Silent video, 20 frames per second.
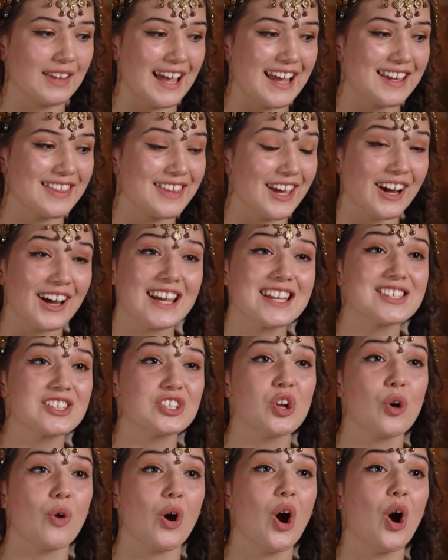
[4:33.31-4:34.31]
like there is
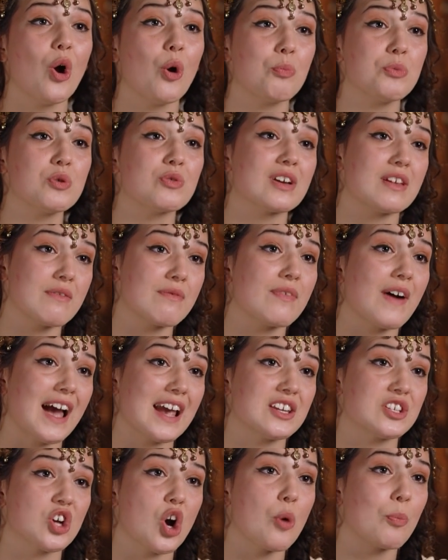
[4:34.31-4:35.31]
no hope, you can
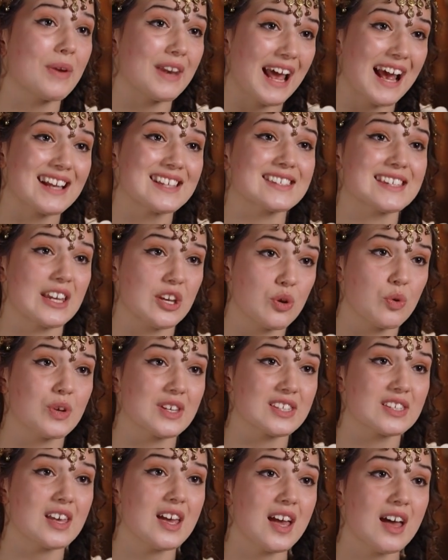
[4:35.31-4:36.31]
find hope in Aslan, who
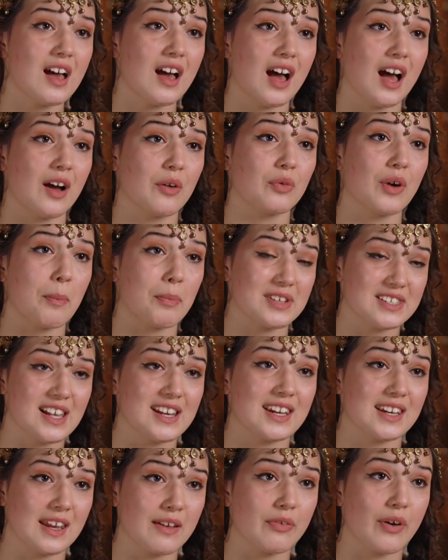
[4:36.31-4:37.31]
is
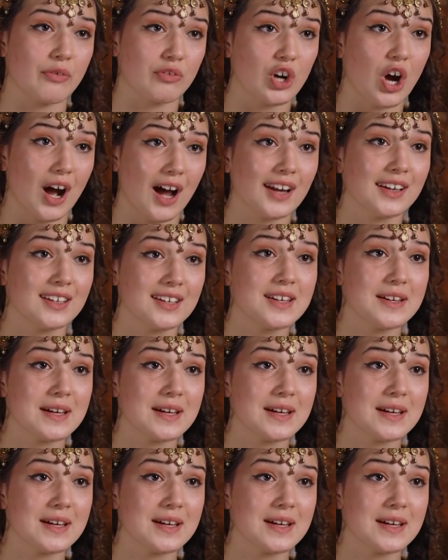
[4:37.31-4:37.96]
representative of God.